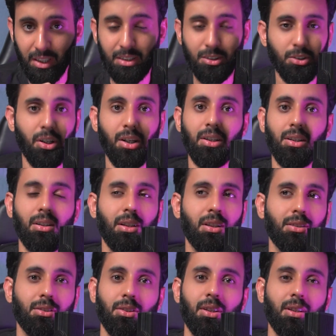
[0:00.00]
It's
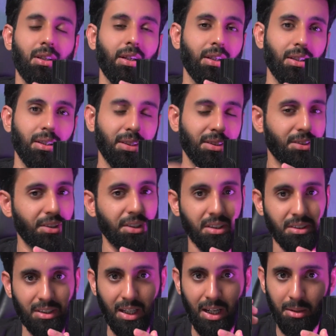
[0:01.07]
not like a history
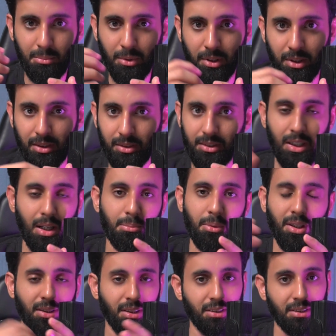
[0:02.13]
exam or a
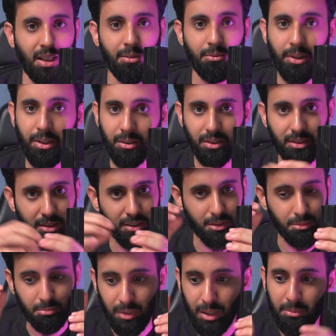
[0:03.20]
Islamiyat exam where you can
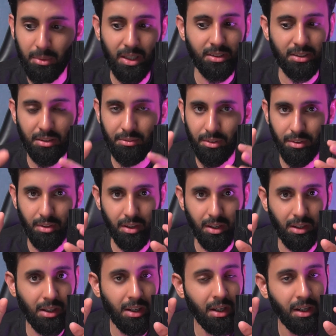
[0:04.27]
just memorize
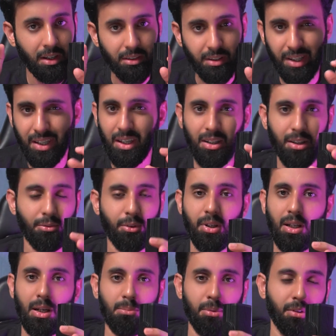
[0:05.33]
everything, retain it for a
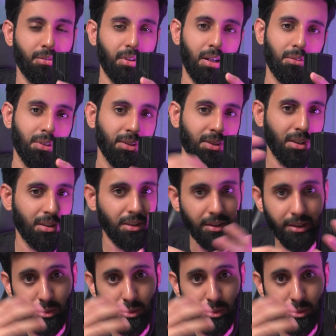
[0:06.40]
couple of hours, and then